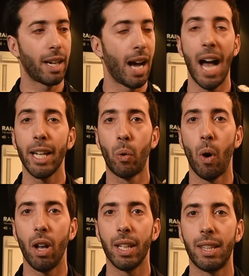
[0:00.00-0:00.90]
high
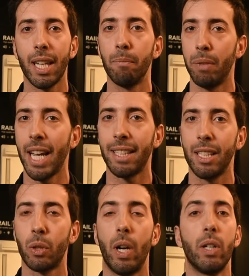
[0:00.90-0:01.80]
quality in
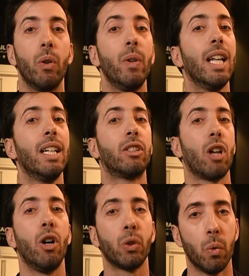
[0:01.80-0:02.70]
places where you really
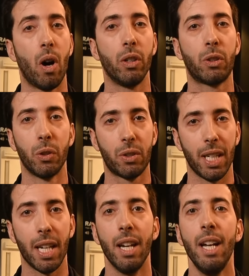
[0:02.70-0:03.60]
don't want to
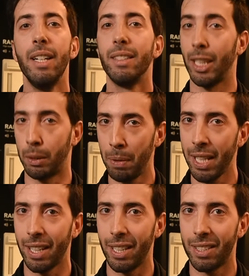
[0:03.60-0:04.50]
see the
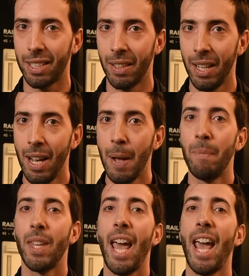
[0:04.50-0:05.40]
speakers.
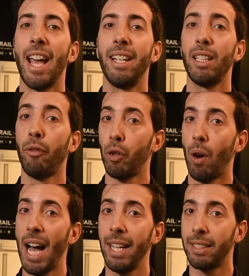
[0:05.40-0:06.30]
And if you
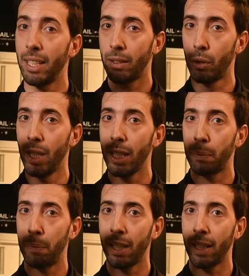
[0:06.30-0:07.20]
add to this
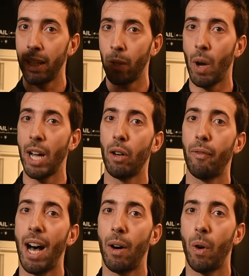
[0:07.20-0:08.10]
speaker one of
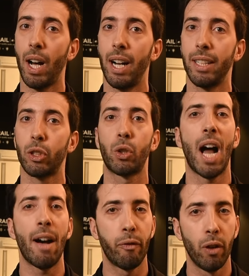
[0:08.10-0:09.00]
our
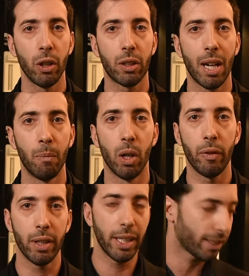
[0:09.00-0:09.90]
truffle
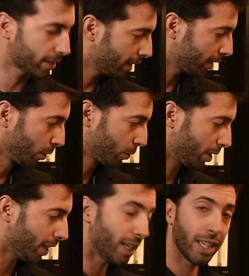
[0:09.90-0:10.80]
subwoofers that you
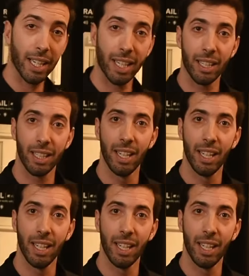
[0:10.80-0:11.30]
see here,